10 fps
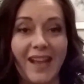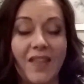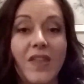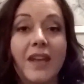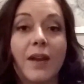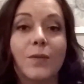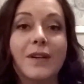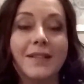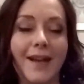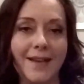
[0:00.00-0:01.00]
And then I
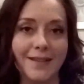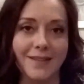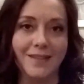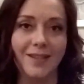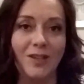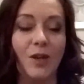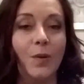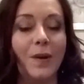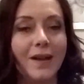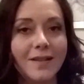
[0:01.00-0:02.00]
realized, you
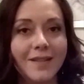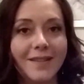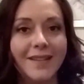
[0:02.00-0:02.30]
know what?